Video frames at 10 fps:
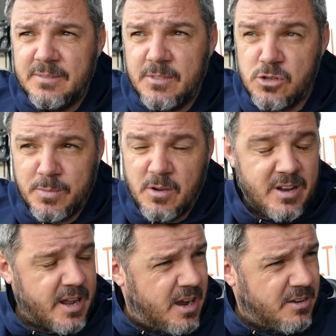it should be a
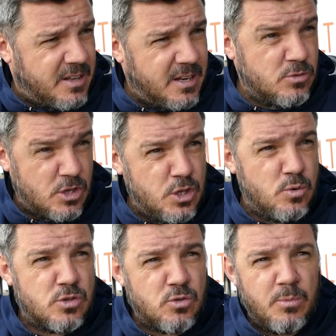red card. And it was a
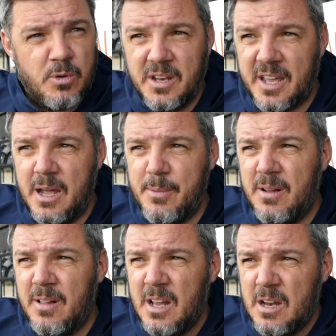huge turning point in the game,
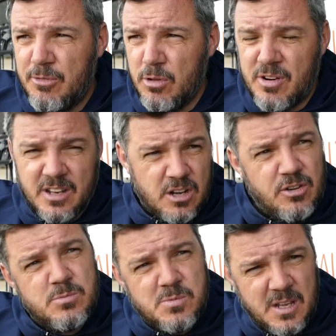and full credit to
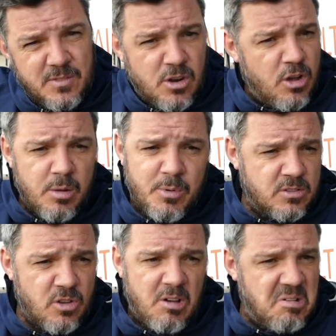Grimsby, giving their all. But I
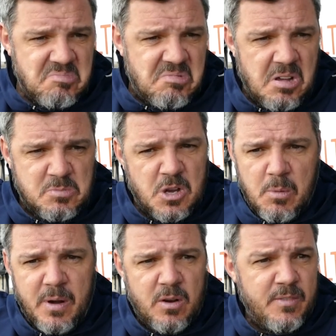thought, I'm so
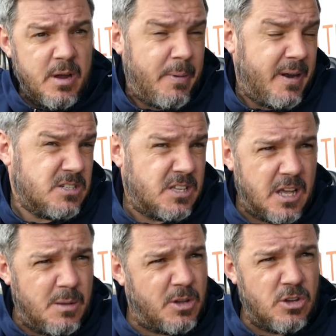proud of our players
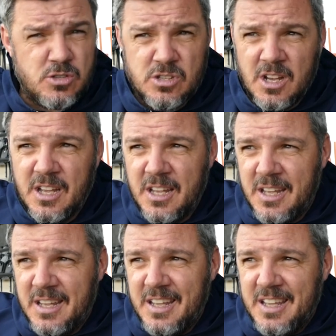today, because,
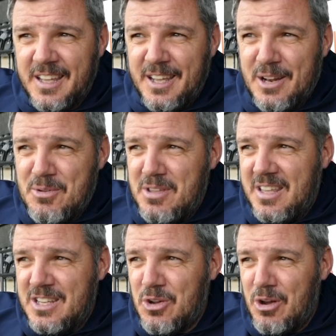you know,
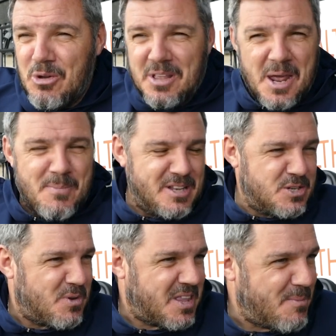you sort of look at their
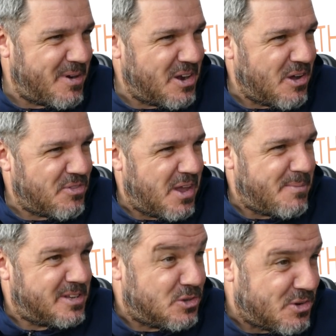bench and what they're bringing off their
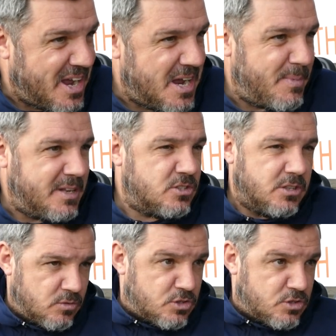bench. You look at our bench, no